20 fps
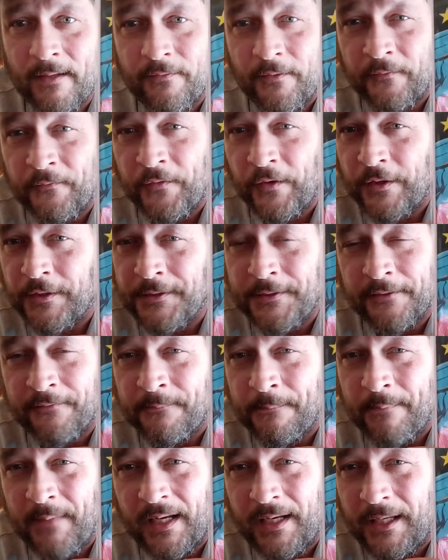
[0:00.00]
The first of
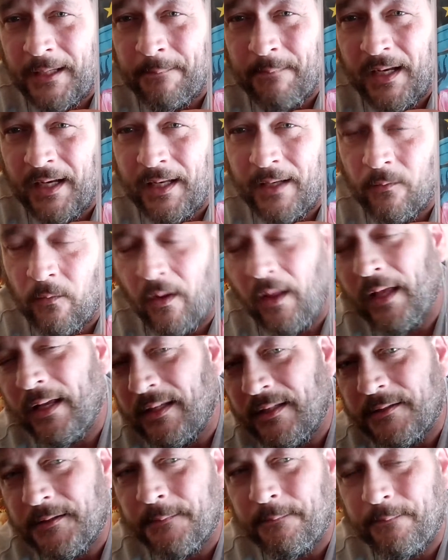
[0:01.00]
many, well,
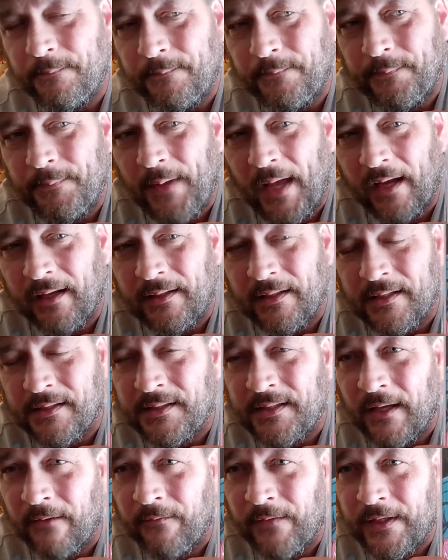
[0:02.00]
back in the
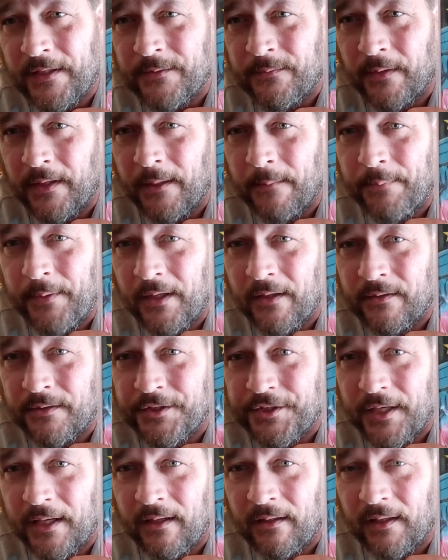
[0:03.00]
70s when he appeared in
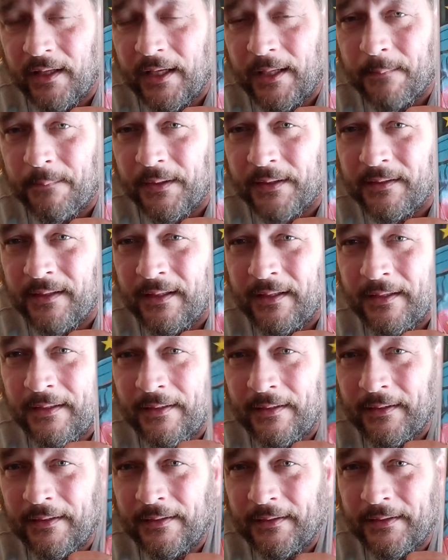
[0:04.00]
JLA, but
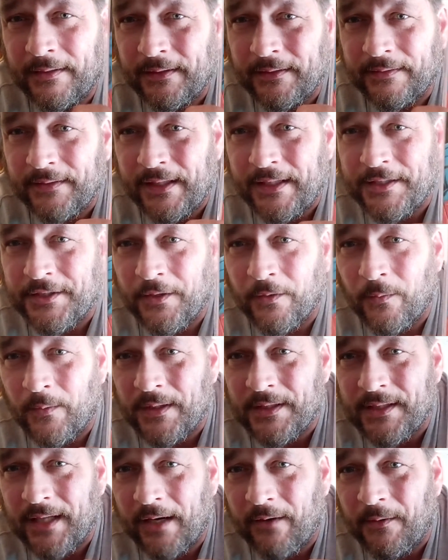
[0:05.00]
these are the
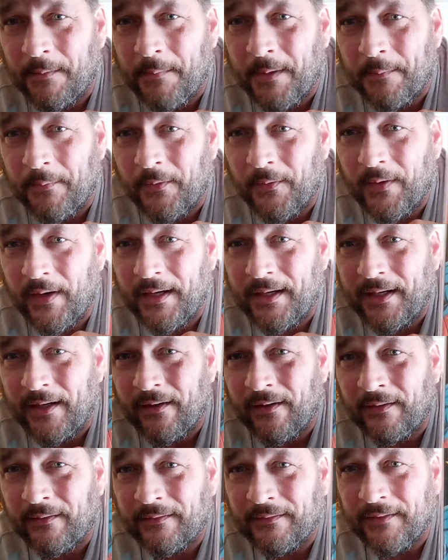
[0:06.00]
ones I remember right
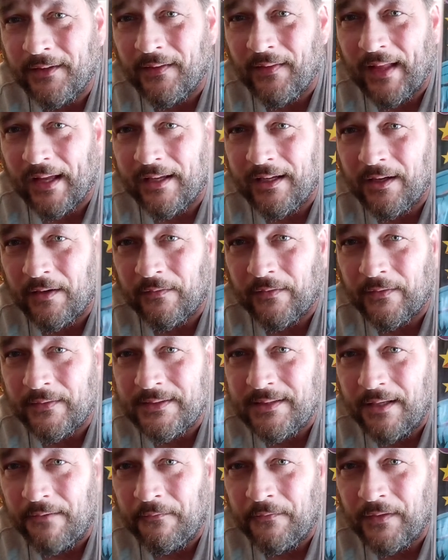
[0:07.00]
here. Look at that cover.
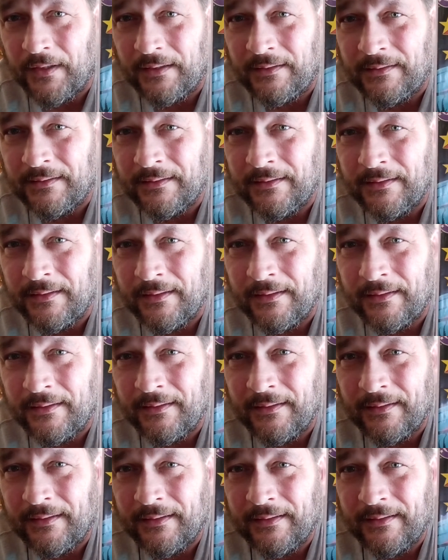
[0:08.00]
Isn't that fun?
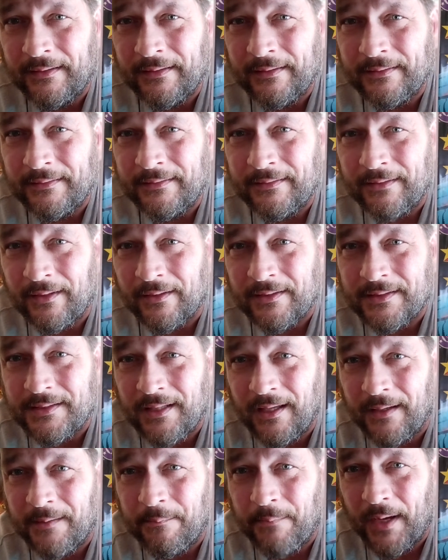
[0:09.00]

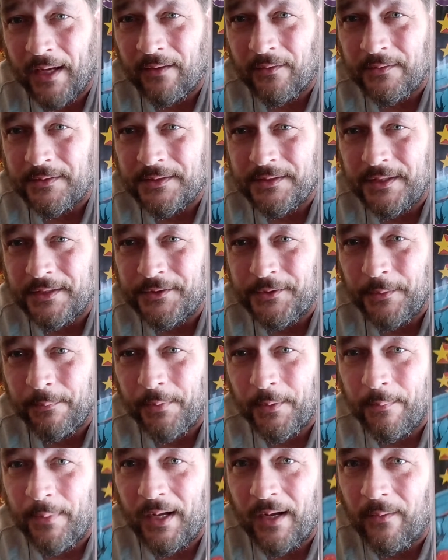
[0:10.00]
Darkseid battles the
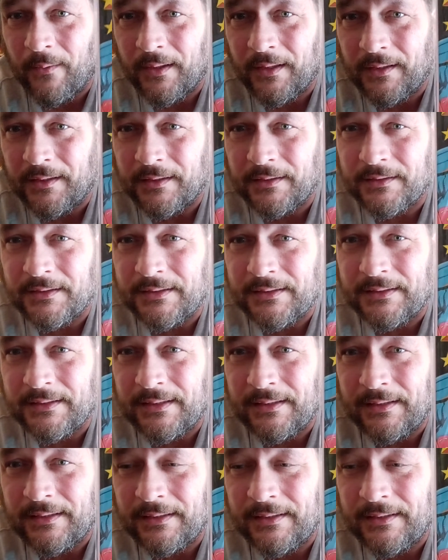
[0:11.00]
superpowers.